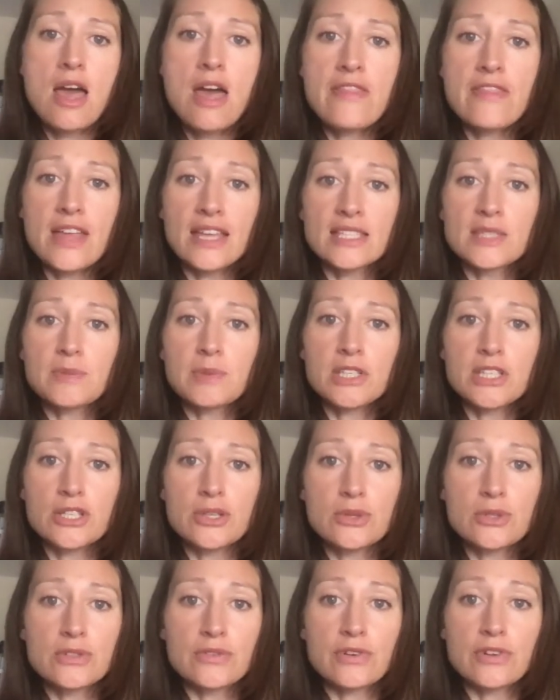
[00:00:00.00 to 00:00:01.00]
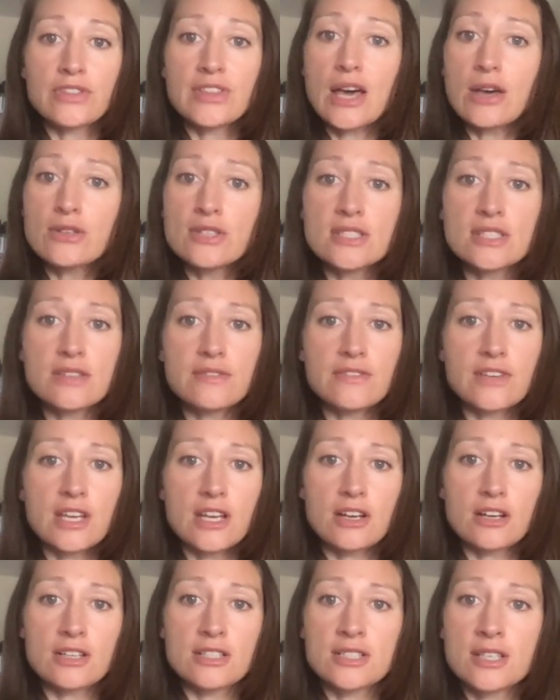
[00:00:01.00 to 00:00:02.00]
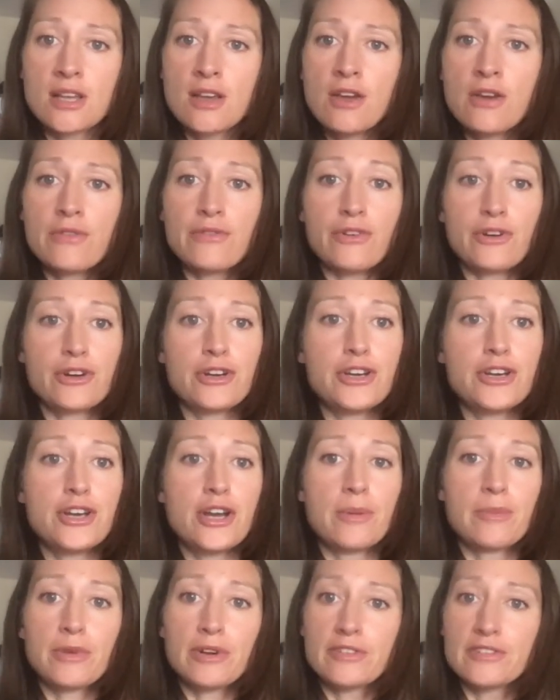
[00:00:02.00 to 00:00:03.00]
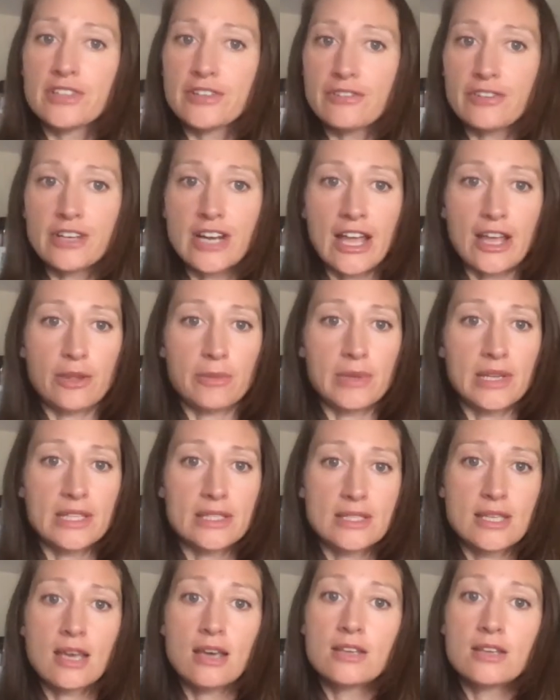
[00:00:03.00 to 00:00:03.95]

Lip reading: that's been used for thousands of years for a number of different ailments.